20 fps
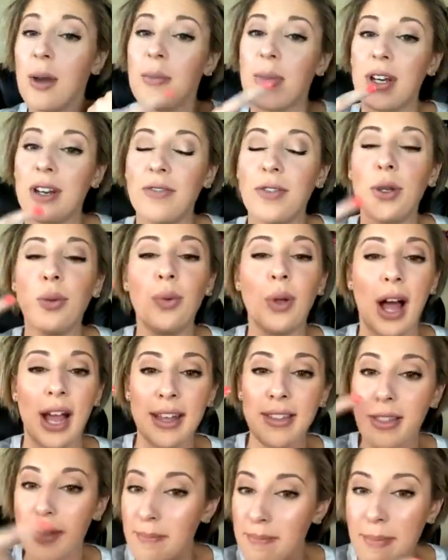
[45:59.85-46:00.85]
But if you
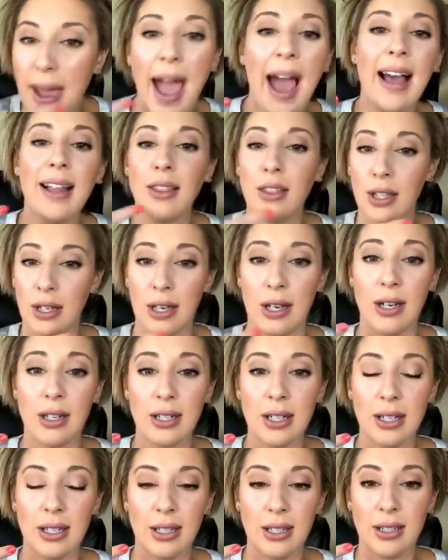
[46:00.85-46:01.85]
like the matte
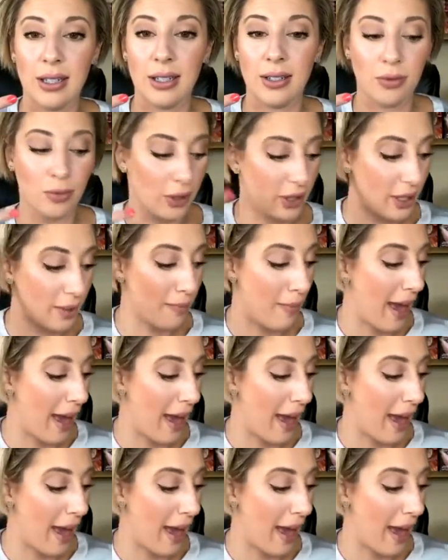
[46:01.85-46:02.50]
look with the